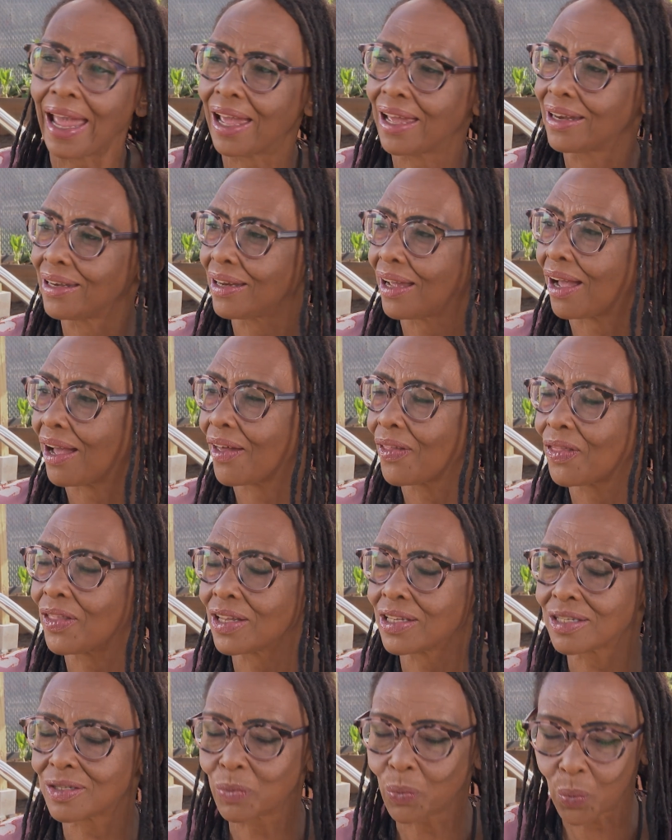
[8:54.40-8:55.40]
and uh,
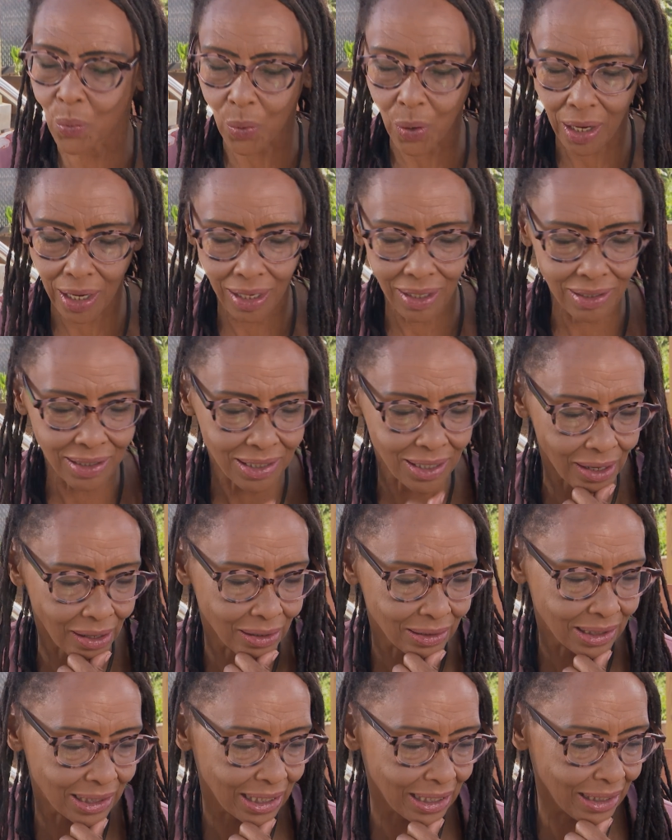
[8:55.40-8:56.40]
this one
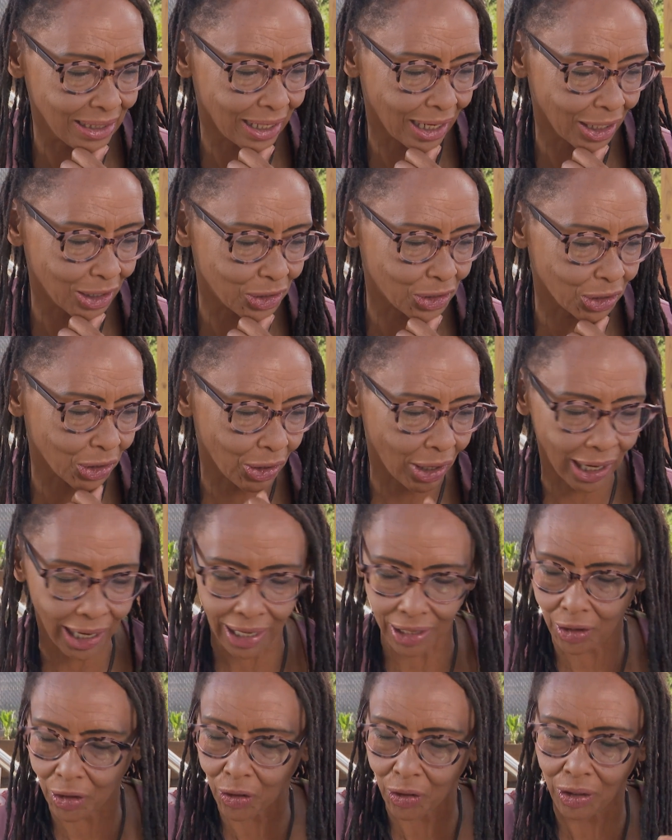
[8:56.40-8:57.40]
young teenager
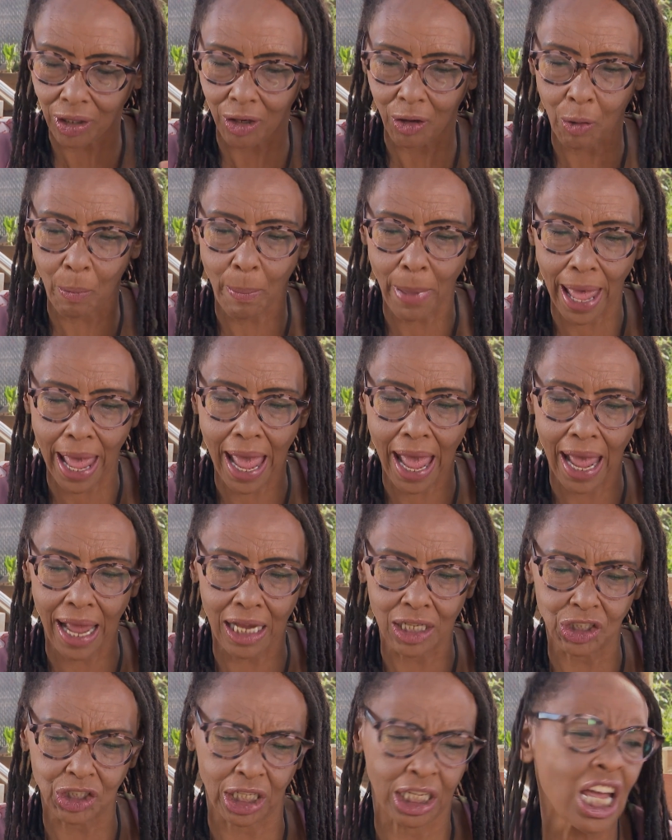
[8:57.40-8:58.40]
had her little bag,
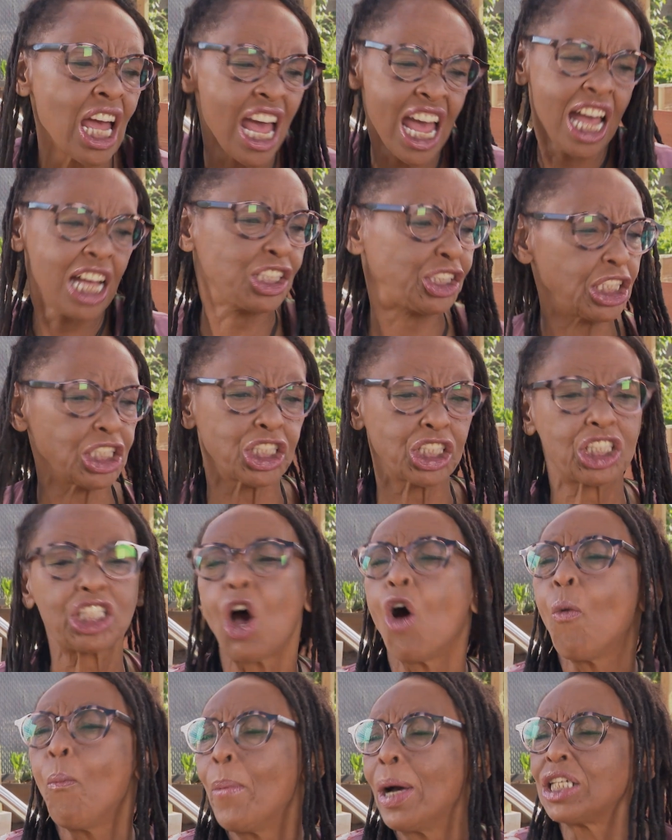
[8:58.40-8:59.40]
and she's like, it's just
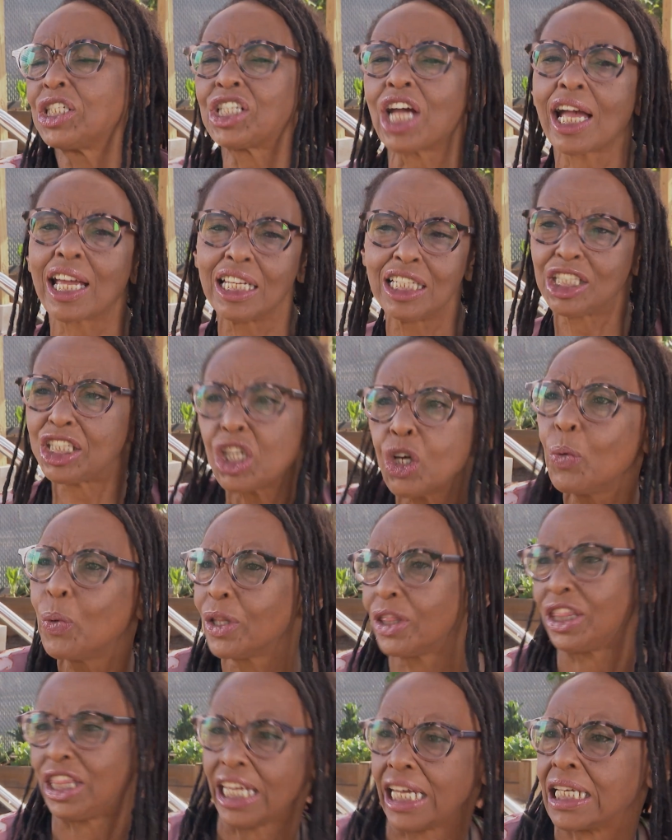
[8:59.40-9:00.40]
so much I can do
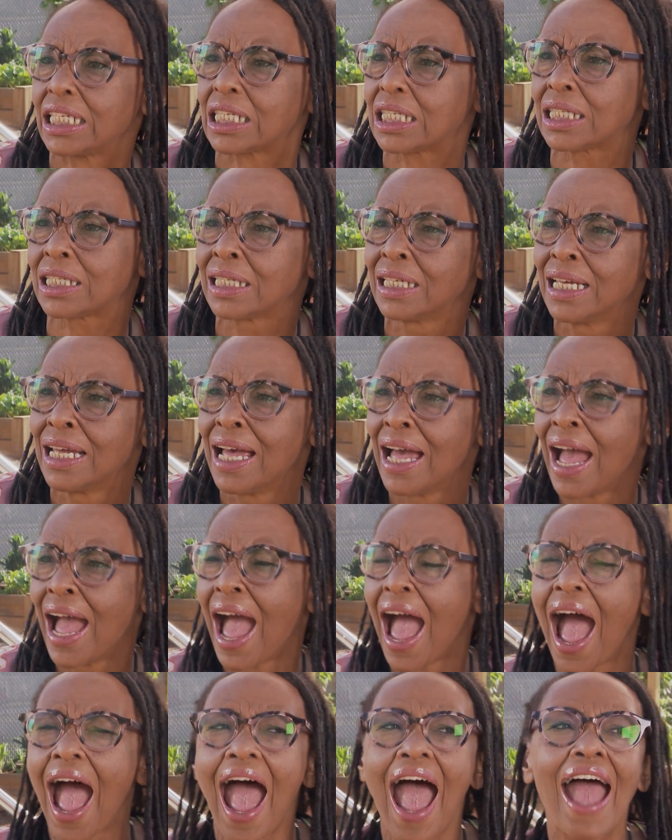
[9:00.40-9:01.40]
with this.
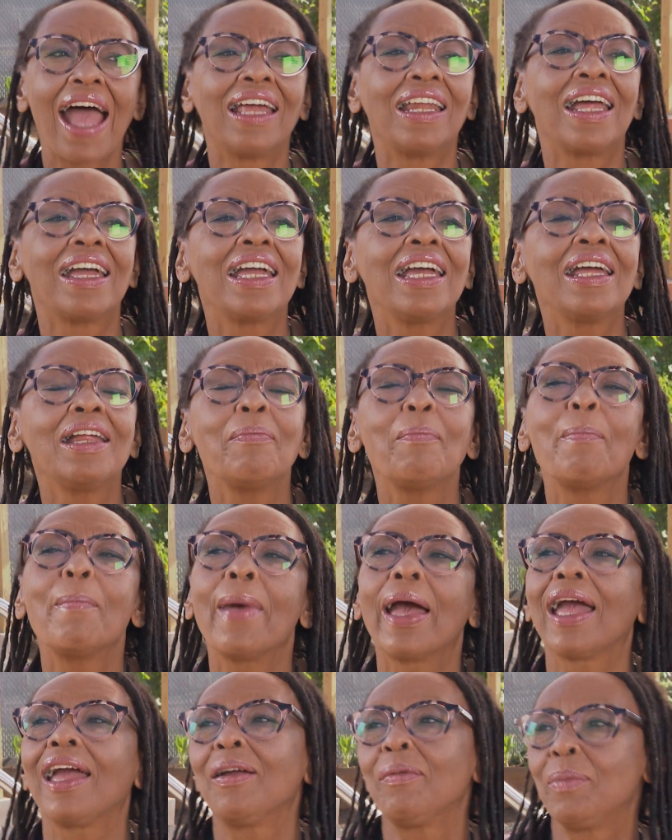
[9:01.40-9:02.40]
And it
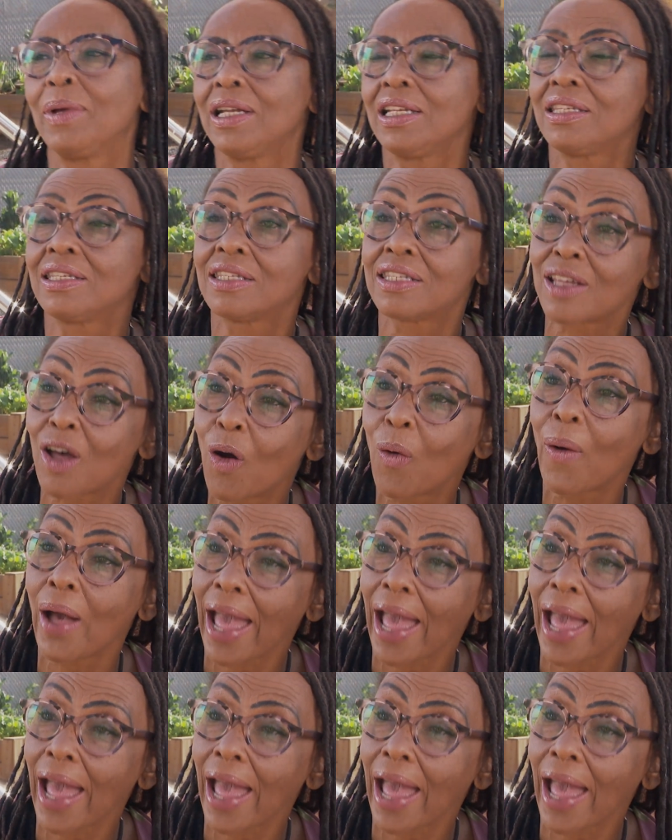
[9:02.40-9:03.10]
made me so